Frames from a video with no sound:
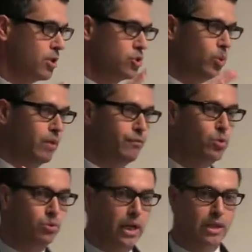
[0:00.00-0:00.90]
So if
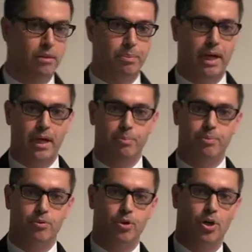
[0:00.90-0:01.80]
you lay the pipe
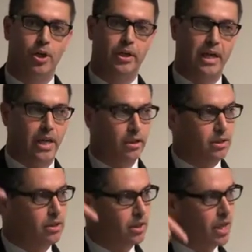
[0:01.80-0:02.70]
on a
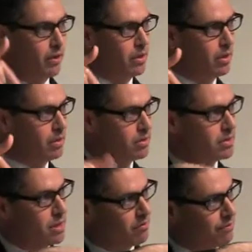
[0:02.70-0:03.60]
hilly area
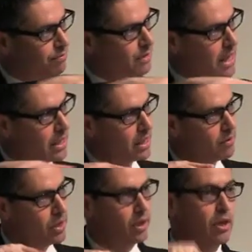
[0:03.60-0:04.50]
instead of a flat
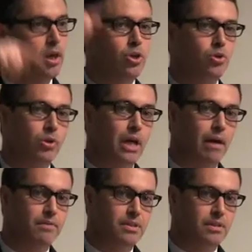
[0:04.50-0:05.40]
area, you could
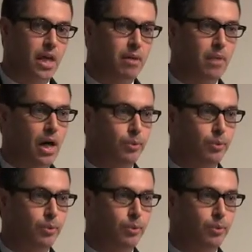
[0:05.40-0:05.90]
have the same